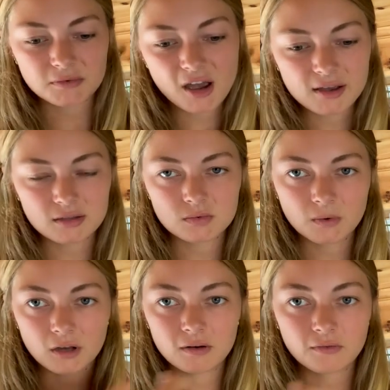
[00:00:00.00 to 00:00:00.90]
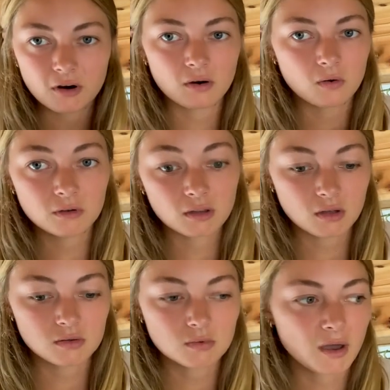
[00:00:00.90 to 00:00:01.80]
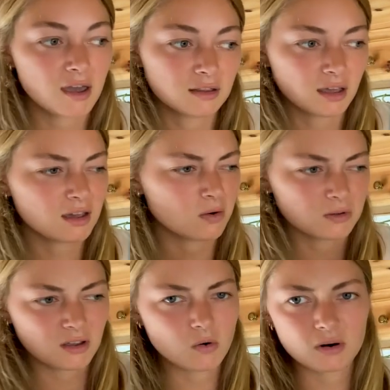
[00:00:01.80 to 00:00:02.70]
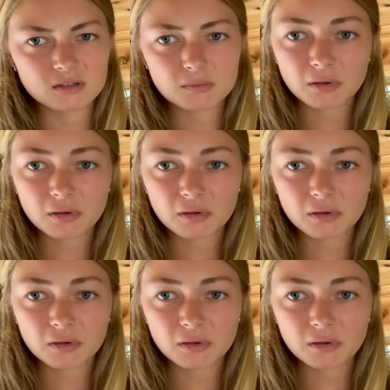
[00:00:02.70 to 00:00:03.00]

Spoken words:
ties were good for holding those away and like holding cords in